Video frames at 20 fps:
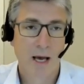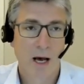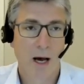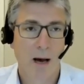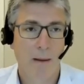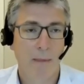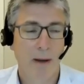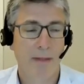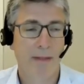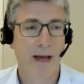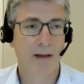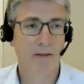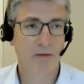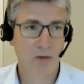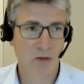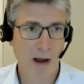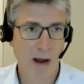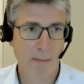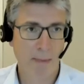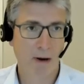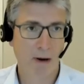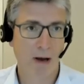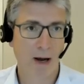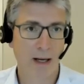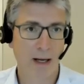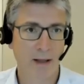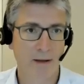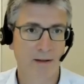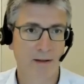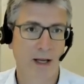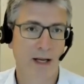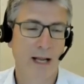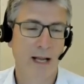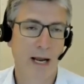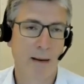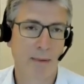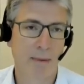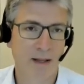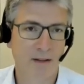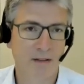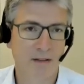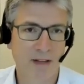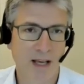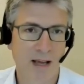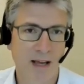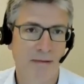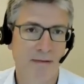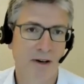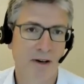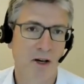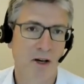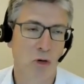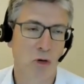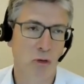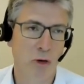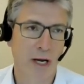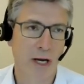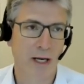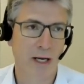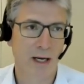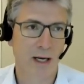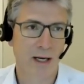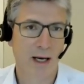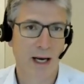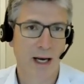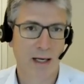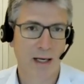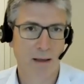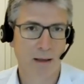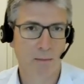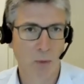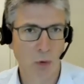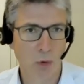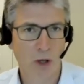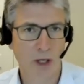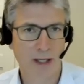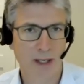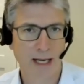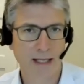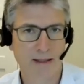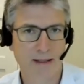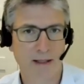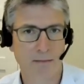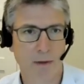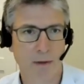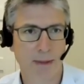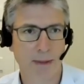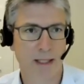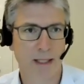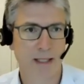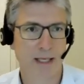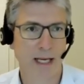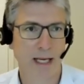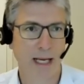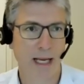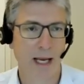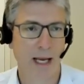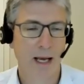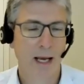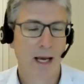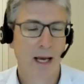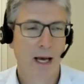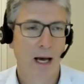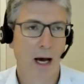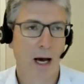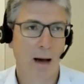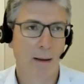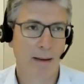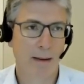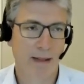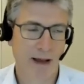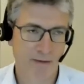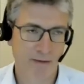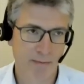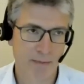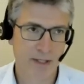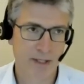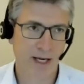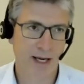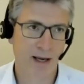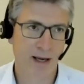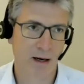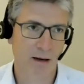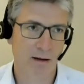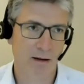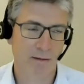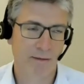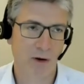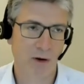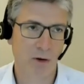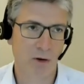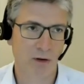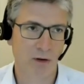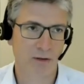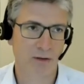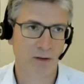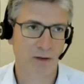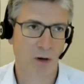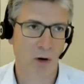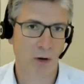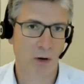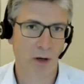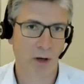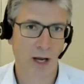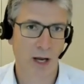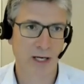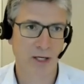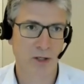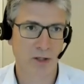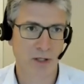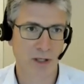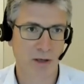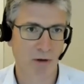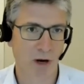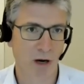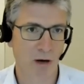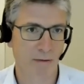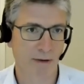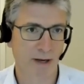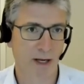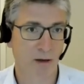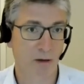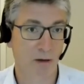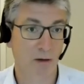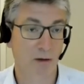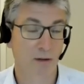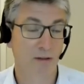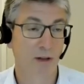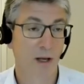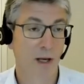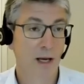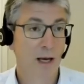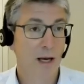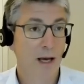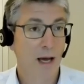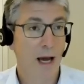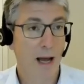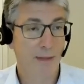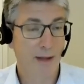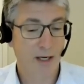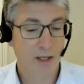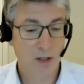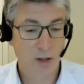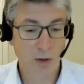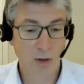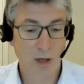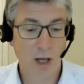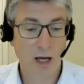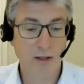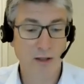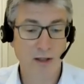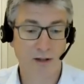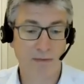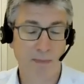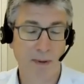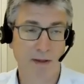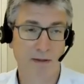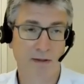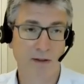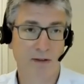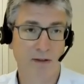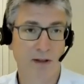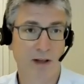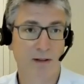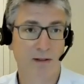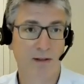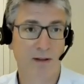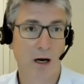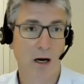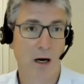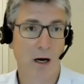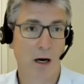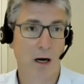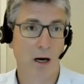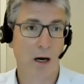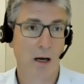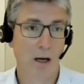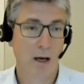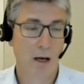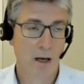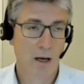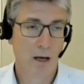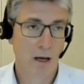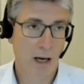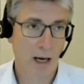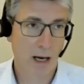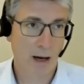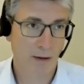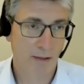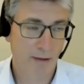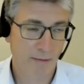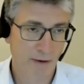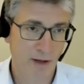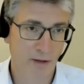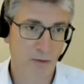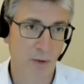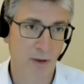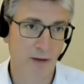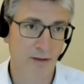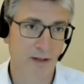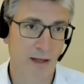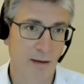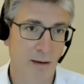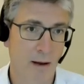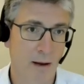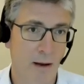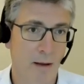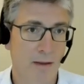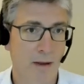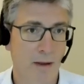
Um, and their strapline is enabling safer, greener, and more connected mobility. Um, and they have a particular focus on light duty road vehicles. And their two largest businesses are uh, the first one is in